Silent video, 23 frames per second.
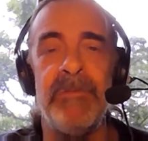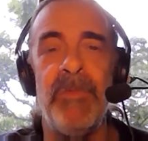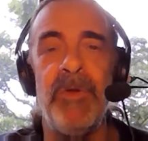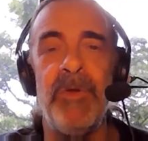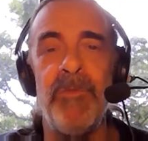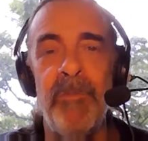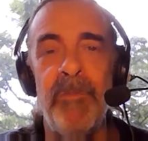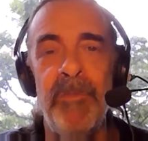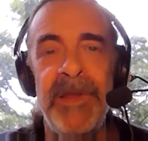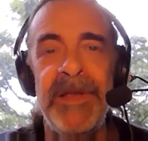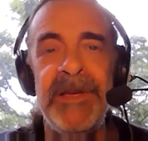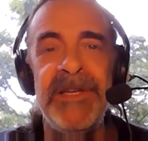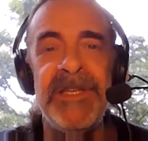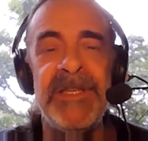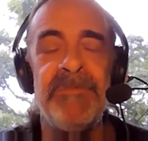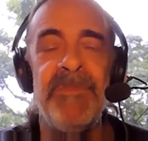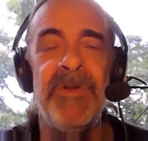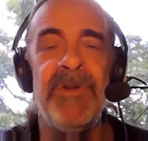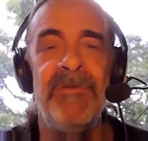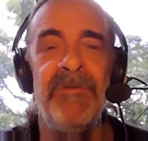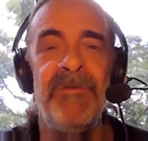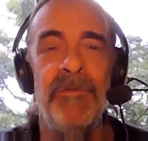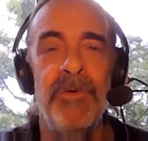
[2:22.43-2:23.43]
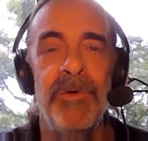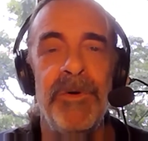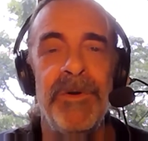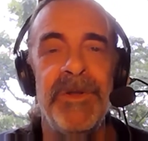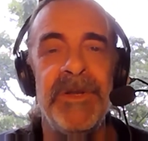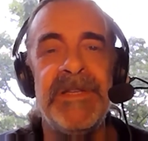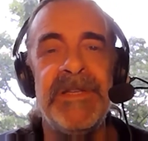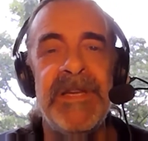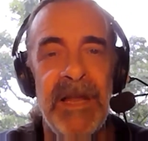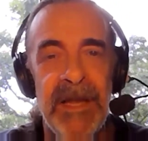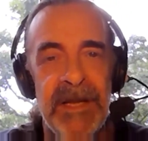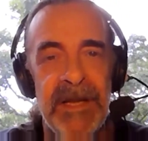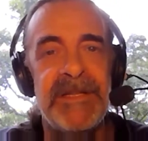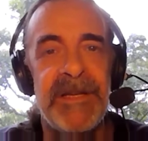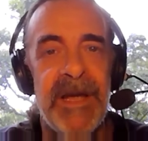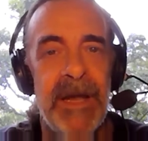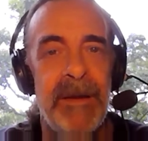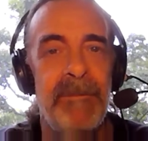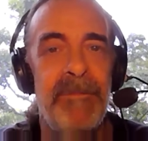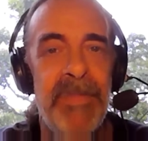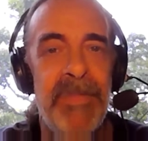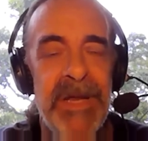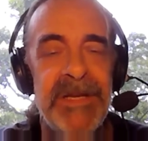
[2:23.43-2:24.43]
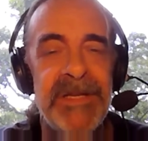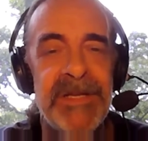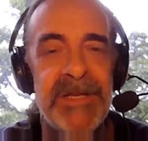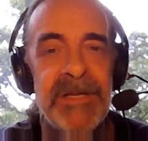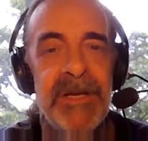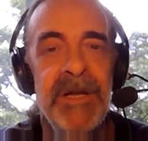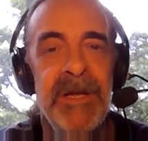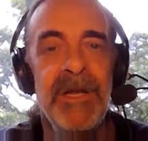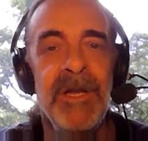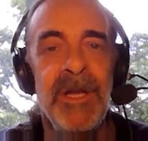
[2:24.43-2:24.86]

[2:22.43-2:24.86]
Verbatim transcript: the replacement for the teletype-based